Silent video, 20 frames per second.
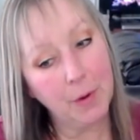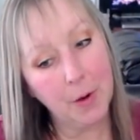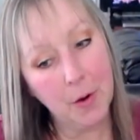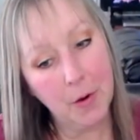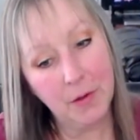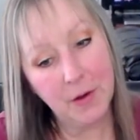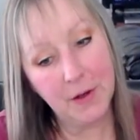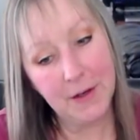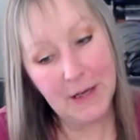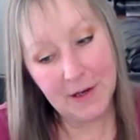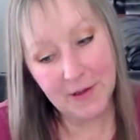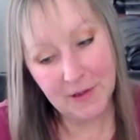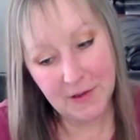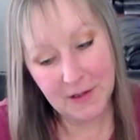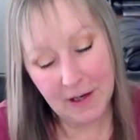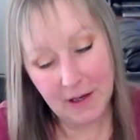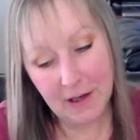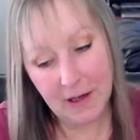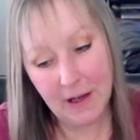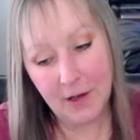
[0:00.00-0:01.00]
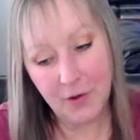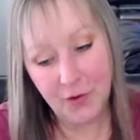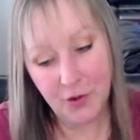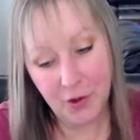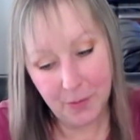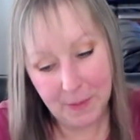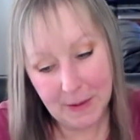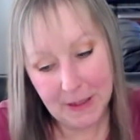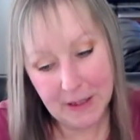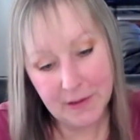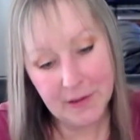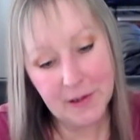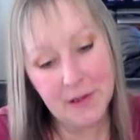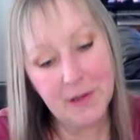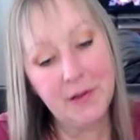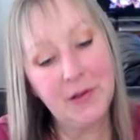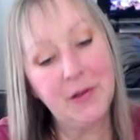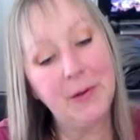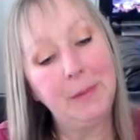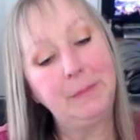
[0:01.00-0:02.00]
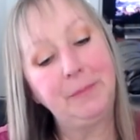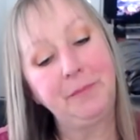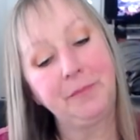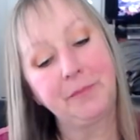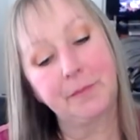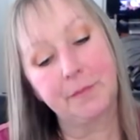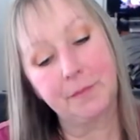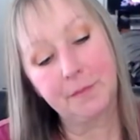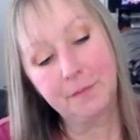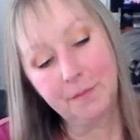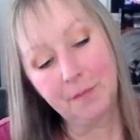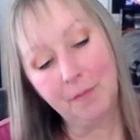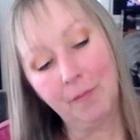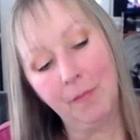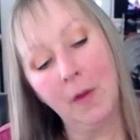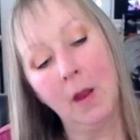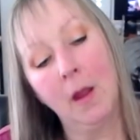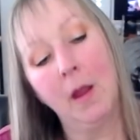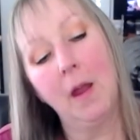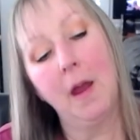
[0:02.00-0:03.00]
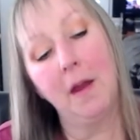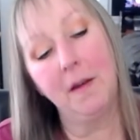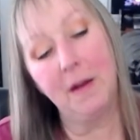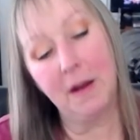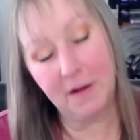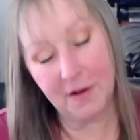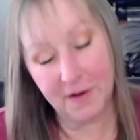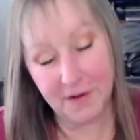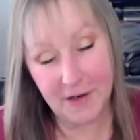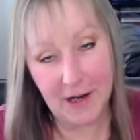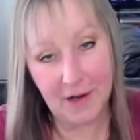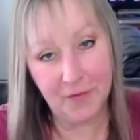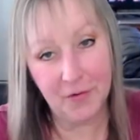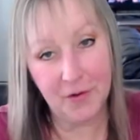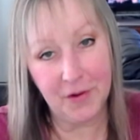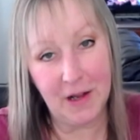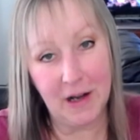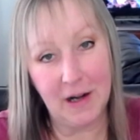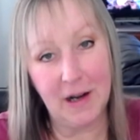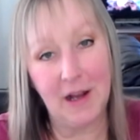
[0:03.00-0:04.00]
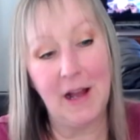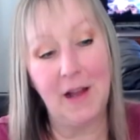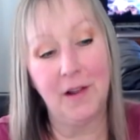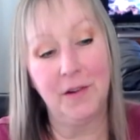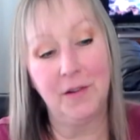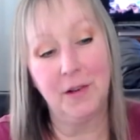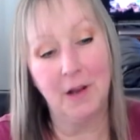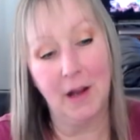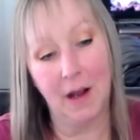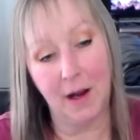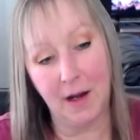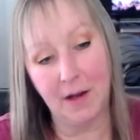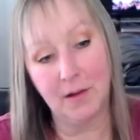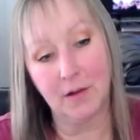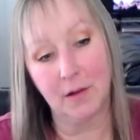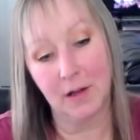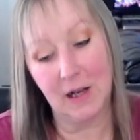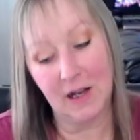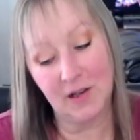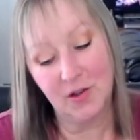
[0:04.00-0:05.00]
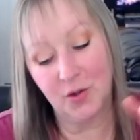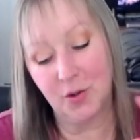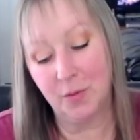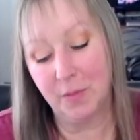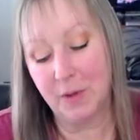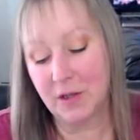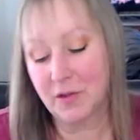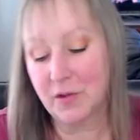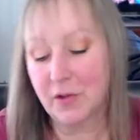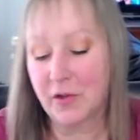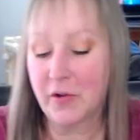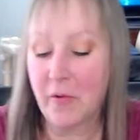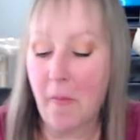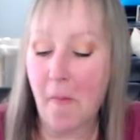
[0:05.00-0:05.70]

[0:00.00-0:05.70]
The next day I had 2 pieces. And then the day after that I ate the last 2 pieces.